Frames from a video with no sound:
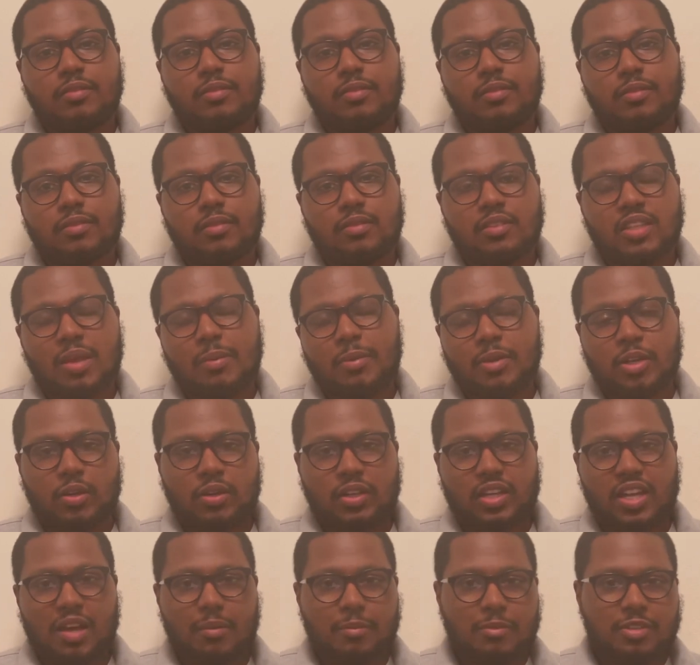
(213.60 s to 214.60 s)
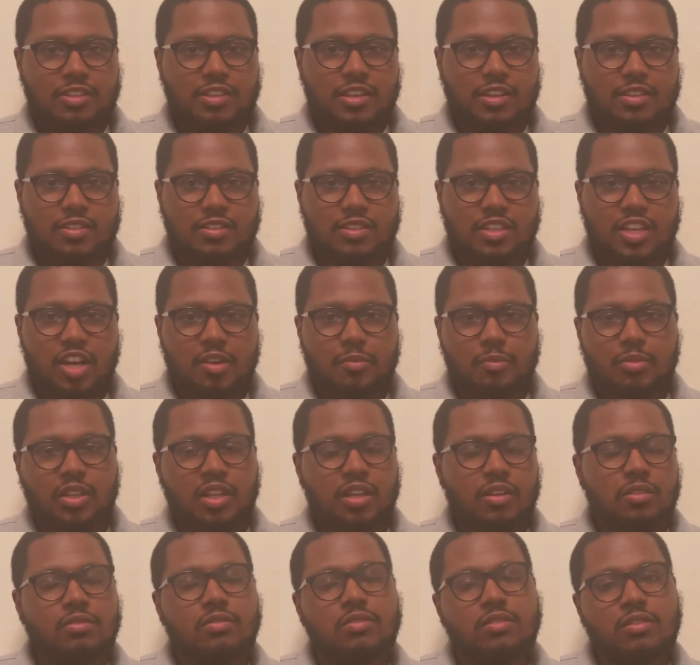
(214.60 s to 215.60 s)
let me know in the comment section down
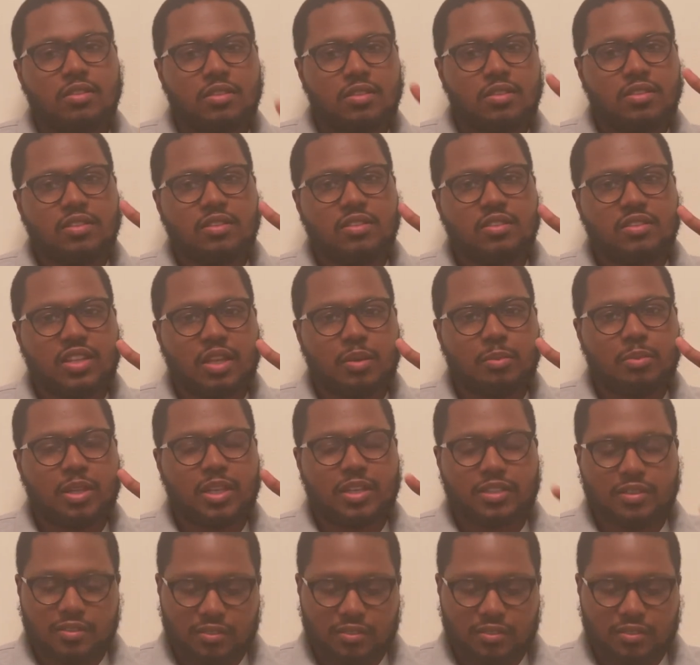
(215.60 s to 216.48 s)
below. Stay blessed.